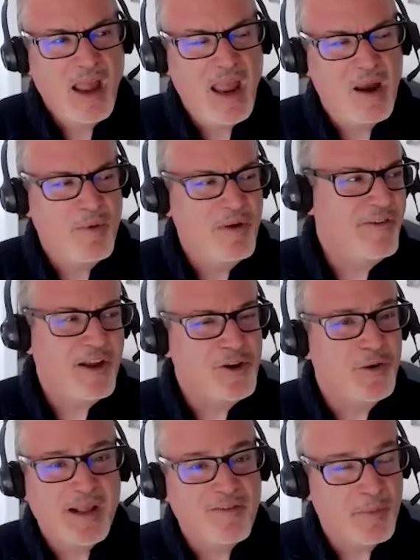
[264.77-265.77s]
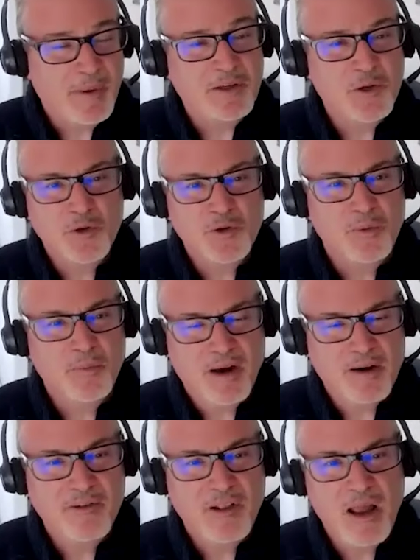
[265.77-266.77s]
And we found you don't have to be a social
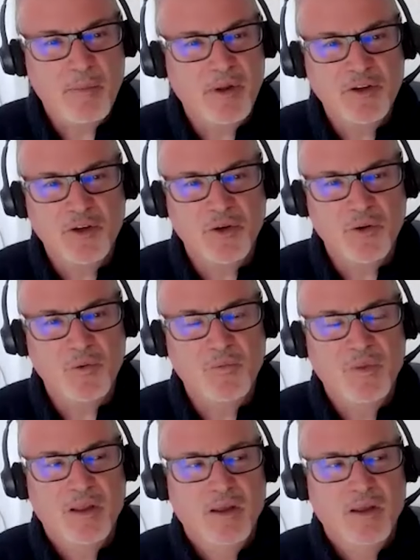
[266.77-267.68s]
butterfly, but you